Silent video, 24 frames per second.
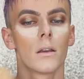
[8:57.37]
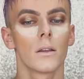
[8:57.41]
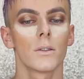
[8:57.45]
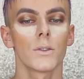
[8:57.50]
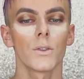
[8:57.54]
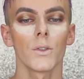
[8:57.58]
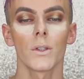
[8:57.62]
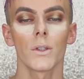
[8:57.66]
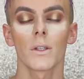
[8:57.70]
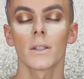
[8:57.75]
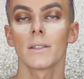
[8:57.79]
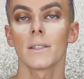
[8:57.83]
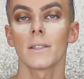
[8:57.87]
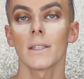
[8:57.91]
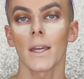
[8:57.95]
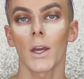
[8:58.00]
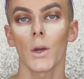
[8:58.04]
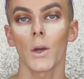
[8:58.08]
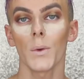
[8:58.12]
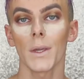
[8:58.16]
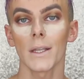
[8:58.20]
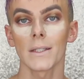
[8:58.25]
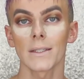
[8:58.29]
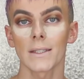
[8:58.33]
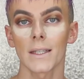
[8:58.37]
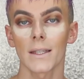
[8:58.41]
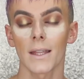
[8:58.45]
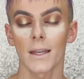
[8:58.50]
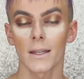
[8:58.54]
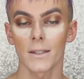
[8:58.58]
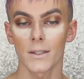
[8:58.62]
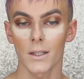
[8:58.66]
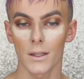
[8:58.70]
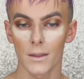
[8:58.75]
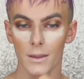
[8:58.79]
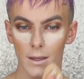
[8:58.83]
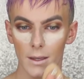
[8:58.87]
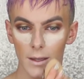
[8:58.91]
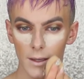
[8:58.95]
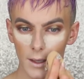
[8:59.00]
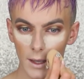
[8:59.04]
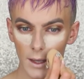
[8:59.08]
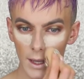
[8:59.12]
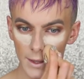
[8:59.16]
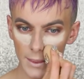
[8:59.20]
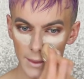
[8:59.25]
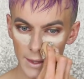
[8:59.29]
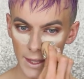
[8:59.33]
So you can see how easy that done
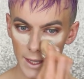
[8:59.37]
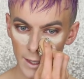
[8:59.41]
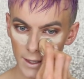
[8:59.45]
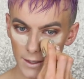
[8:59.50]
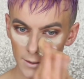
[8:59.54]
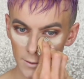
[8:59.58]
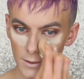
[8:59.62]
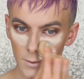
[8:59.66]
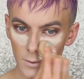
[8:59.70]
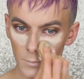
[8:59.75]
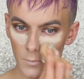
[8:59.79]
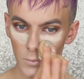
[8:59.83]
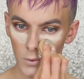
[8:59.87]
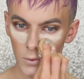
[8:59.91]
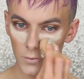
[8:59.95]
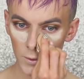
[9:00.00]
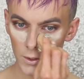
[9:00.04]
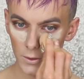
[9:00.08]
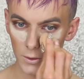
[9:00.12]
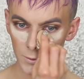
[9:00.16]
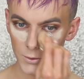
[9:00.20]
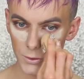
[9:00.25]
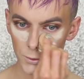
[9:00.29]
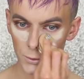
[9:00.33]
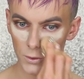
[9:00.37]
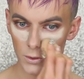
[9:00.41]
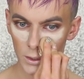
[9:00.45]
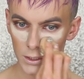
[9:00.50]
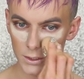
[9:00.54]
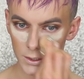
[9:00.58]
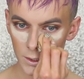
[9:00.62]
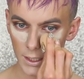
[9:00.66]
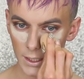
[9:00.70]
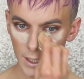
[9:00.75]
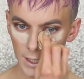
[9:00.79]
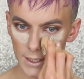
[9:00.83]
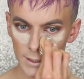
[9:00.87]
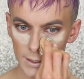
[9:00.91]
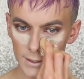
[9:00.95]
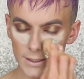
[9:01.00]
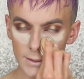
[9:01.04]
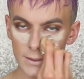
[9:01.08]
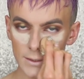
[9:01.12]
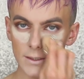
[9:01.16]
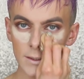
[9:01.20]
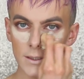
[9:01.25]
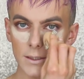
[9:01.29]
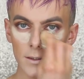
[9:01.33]
that. And then moving on to under the
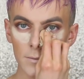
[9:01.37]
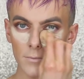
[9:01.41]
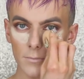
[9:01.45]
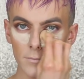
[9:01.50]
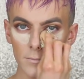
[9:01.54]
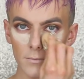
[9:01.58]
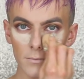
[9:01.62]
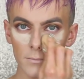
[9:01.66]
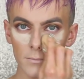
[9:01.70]
eyes.